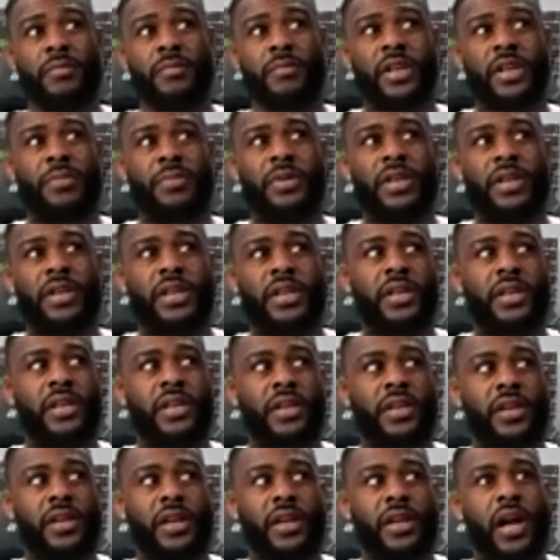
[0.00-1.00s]

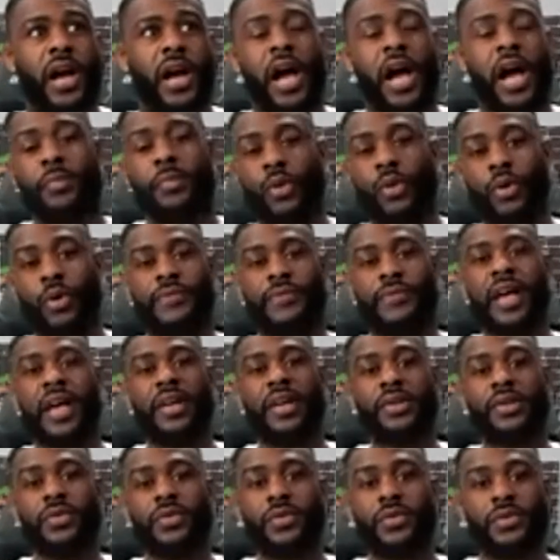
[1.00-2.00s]
maybe eyeball
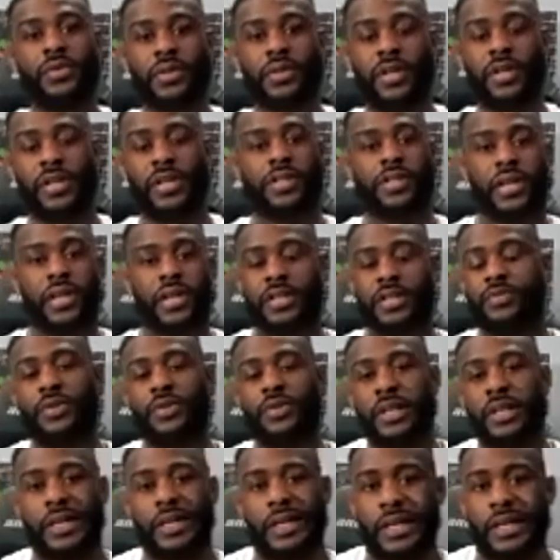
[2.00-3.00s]
value. That's that's
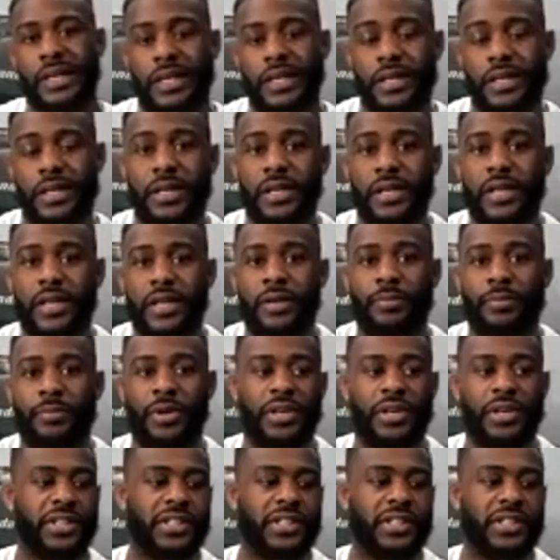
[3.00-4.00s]
really it.
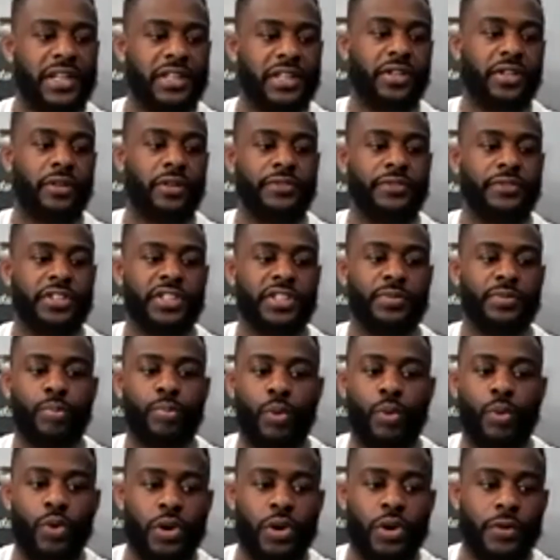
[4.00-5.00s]
But in the sense of
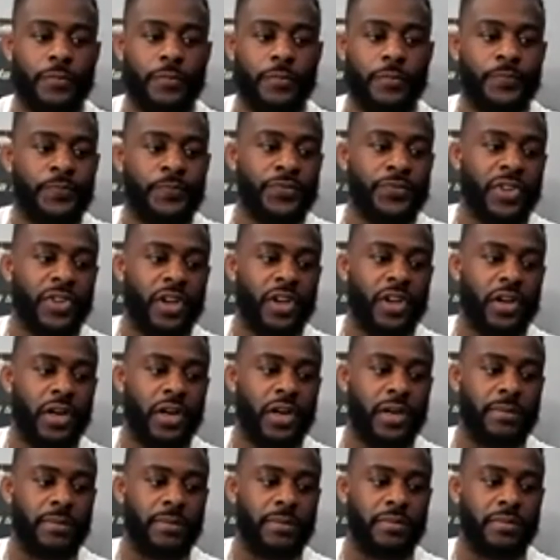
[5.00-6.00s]
sport,
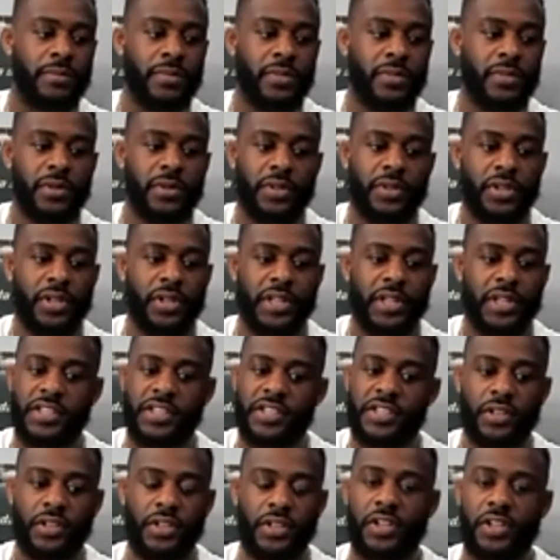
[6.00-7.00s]
um,
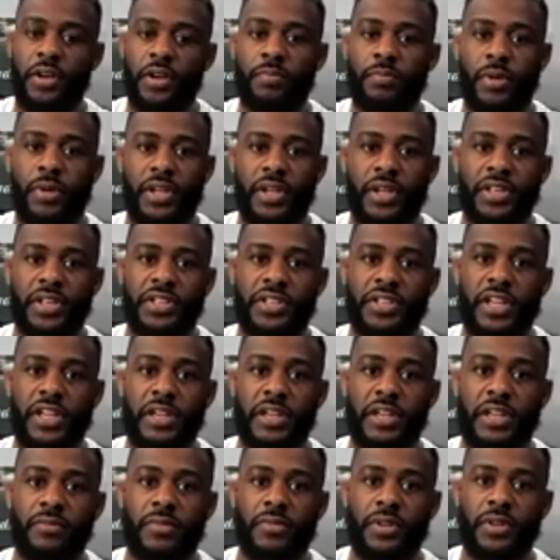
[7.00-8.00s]
he's still a young buck in this
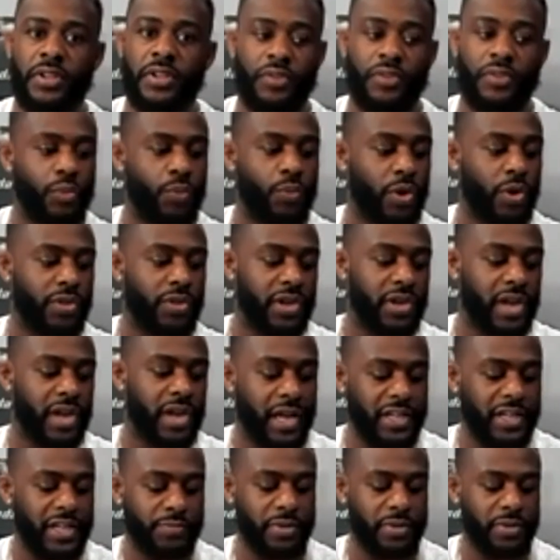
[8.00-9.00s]
game. Whether or
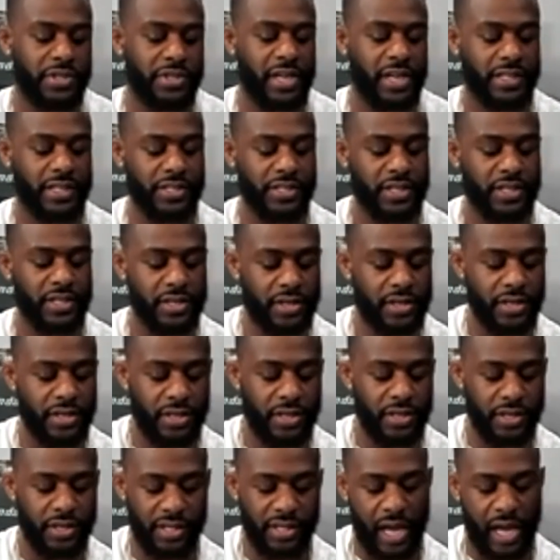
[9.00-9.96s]
not he's been tested,